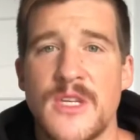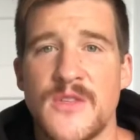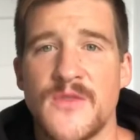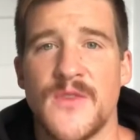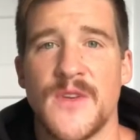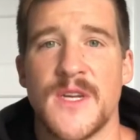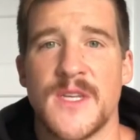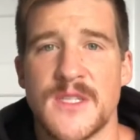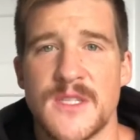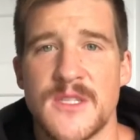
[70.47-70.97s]

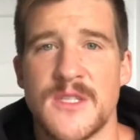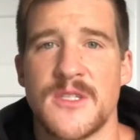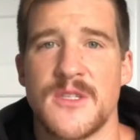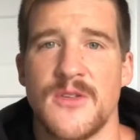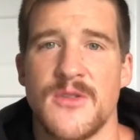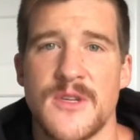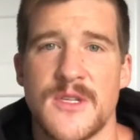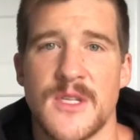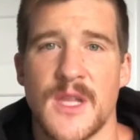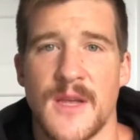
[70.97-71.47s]
fitness and
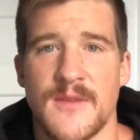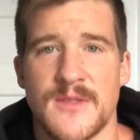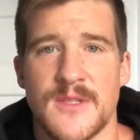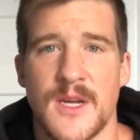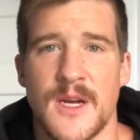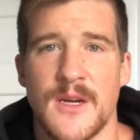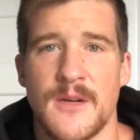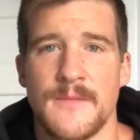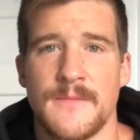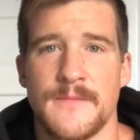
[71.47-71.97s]
serious
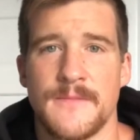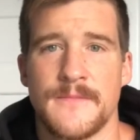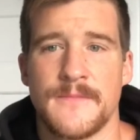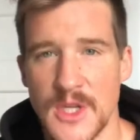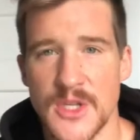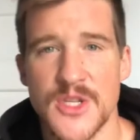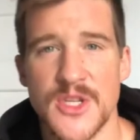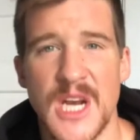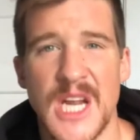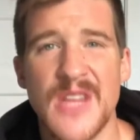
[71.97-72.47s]
lifestyle.
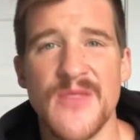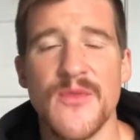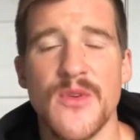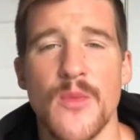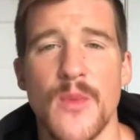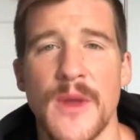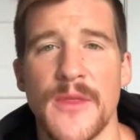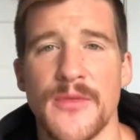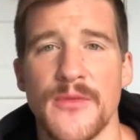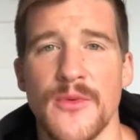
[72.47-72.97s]
So now that we
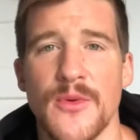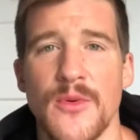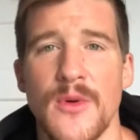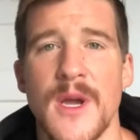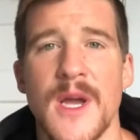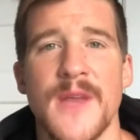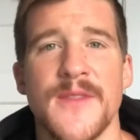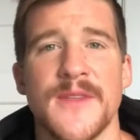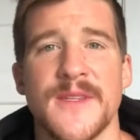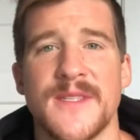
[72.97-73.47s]
went through
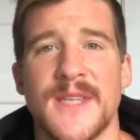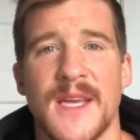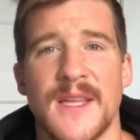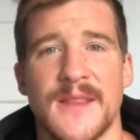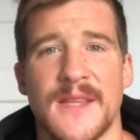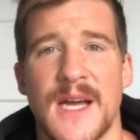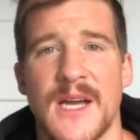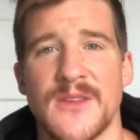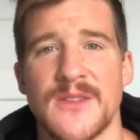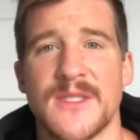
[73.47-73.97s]
the
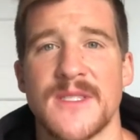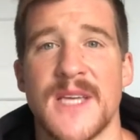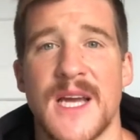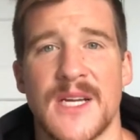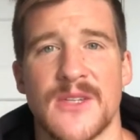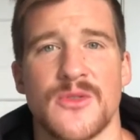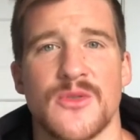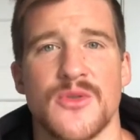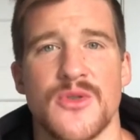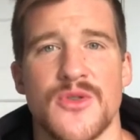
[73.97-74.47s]
10,000
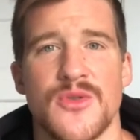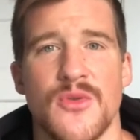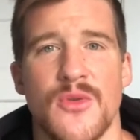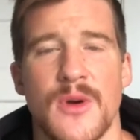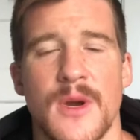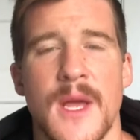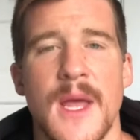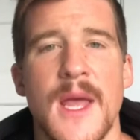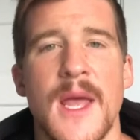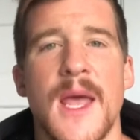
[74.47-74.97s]
tactical
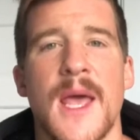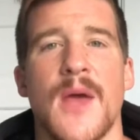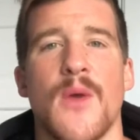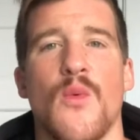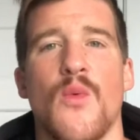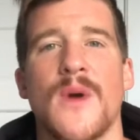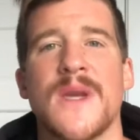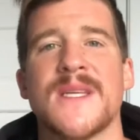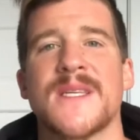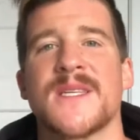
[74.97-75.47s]
short
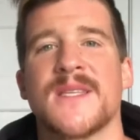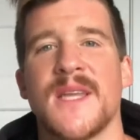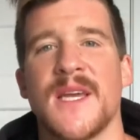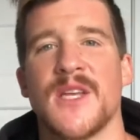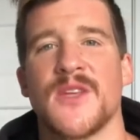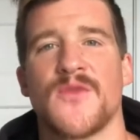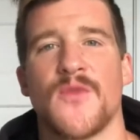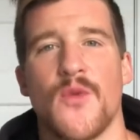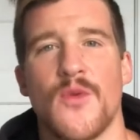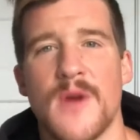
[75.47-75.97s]
and what it
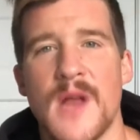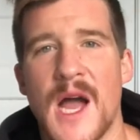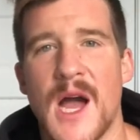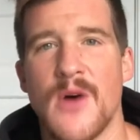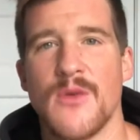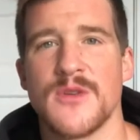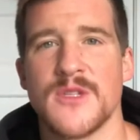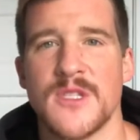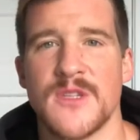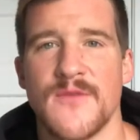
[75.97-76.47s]
stands for and
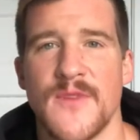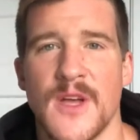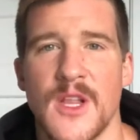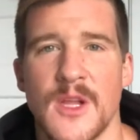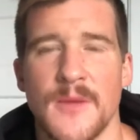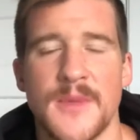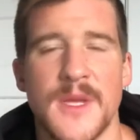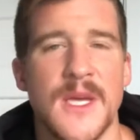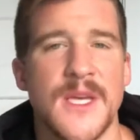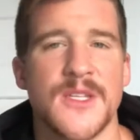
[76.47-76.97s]
how it was
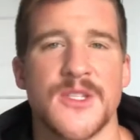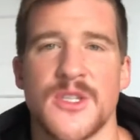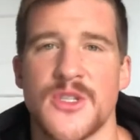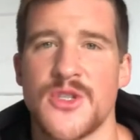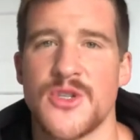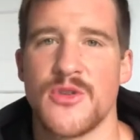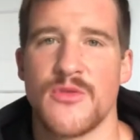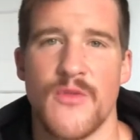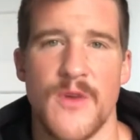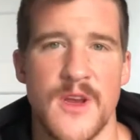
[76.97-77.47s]
developed,
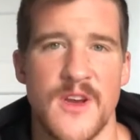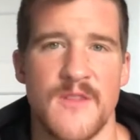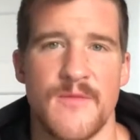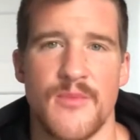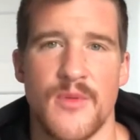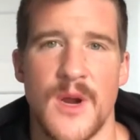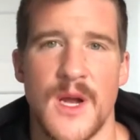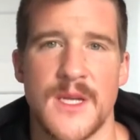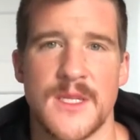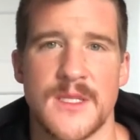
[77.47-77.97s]
such a creative
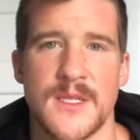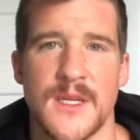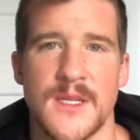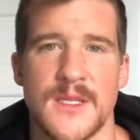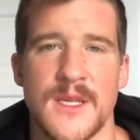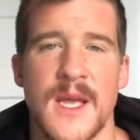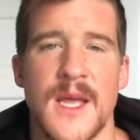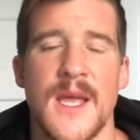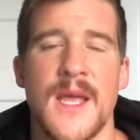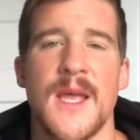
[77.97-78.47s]

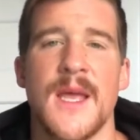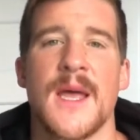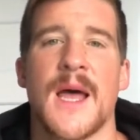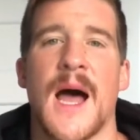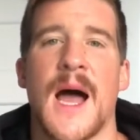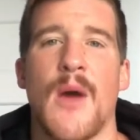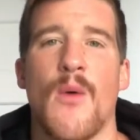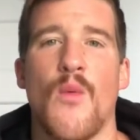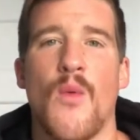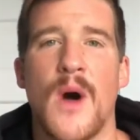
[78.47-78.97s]
process,
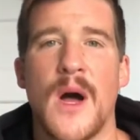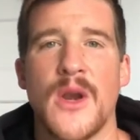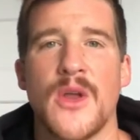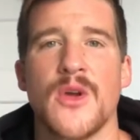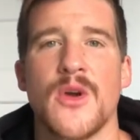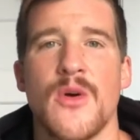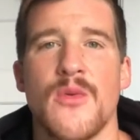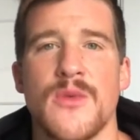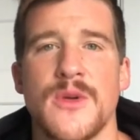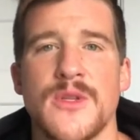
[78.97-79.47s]
I want to
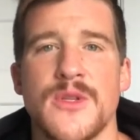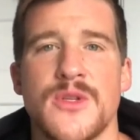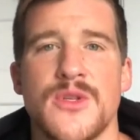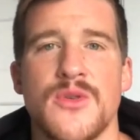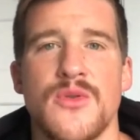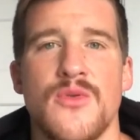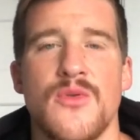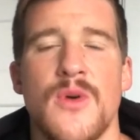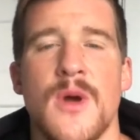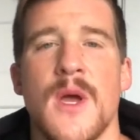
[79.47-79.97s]
go
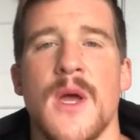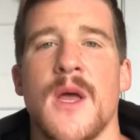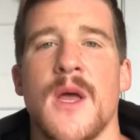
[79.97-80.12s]
into